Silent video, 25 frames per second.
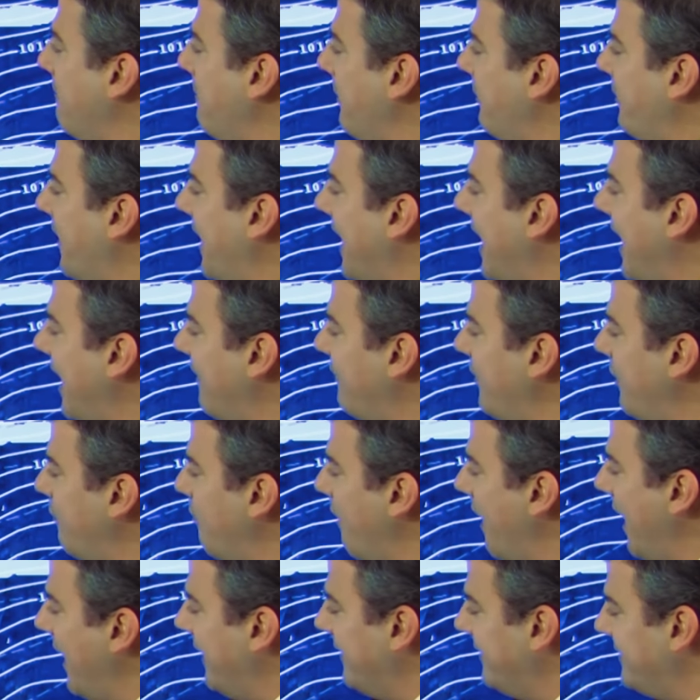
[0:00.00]
But the heavy
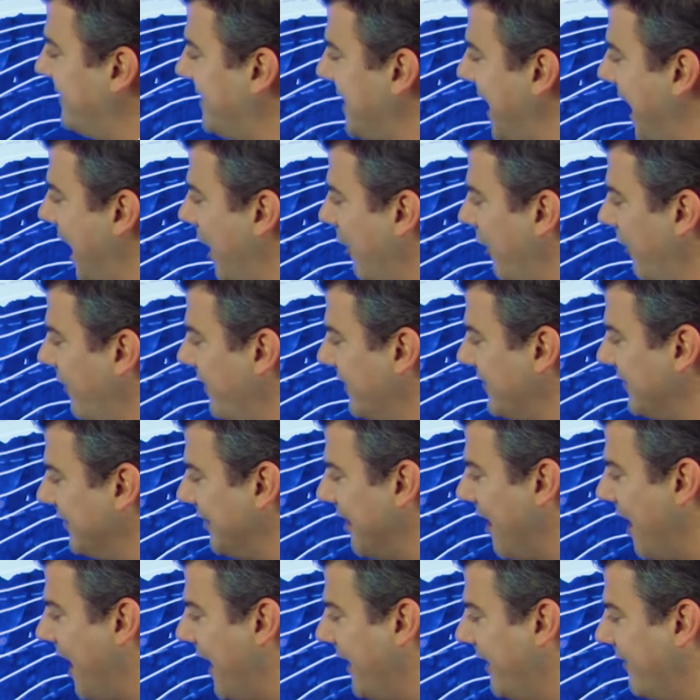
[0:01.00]
rain down on this
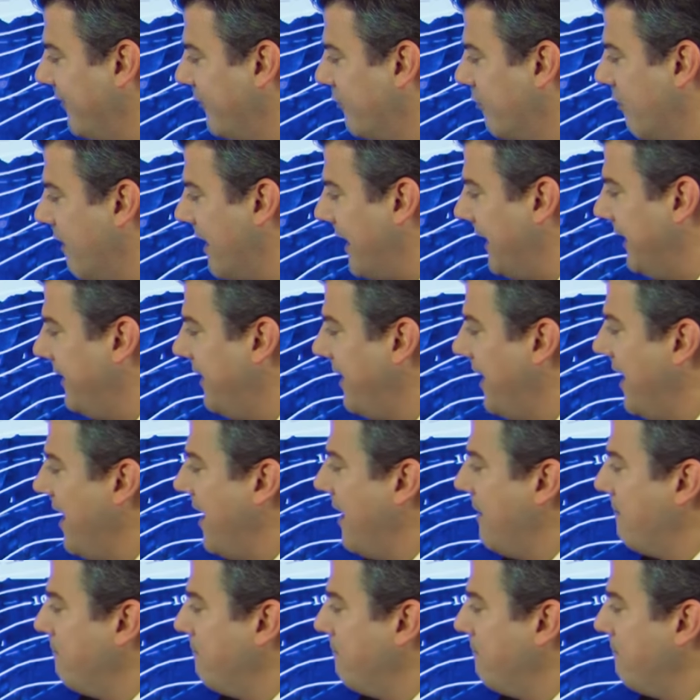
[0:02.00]
line of green,